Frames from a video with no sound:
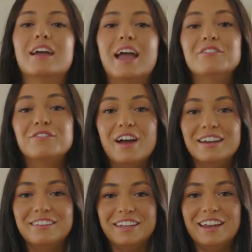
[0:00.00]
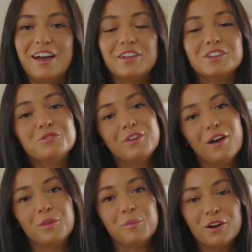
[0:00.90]
And finally, now that you
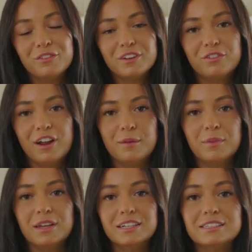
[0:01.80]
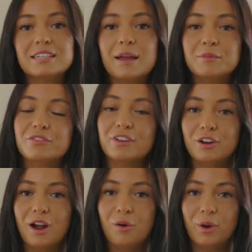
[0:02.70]
found the perfect frame, it is time to
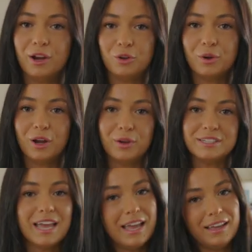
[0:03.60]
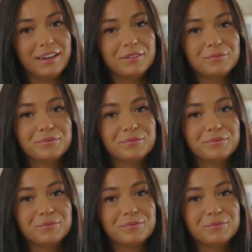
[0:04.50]
figure out where you are going to hang it.